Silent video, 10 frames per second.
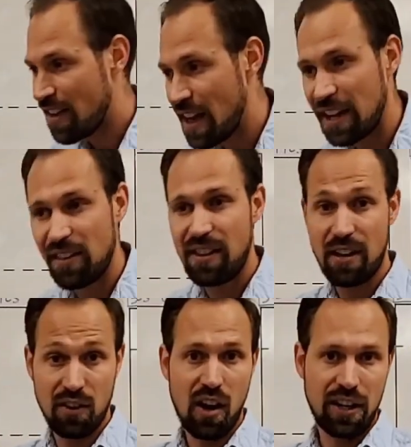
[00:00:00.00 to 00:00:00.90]
that
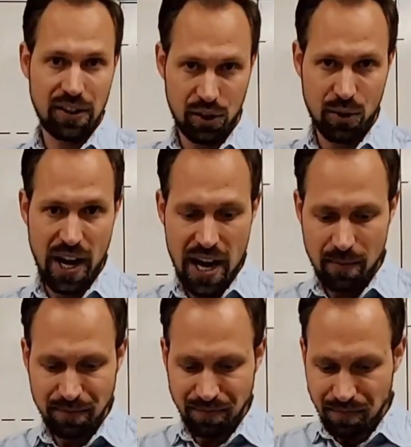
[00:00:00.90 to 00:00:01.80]
have gone astray.
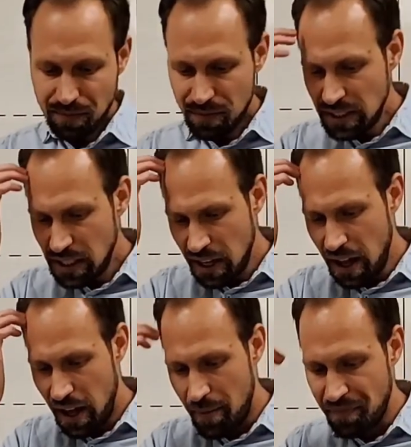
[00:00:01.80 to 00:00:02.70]

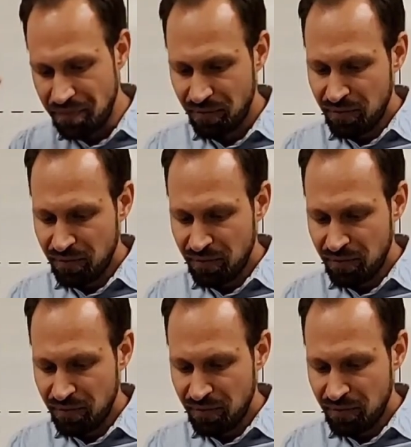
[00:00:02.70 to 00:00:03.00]
And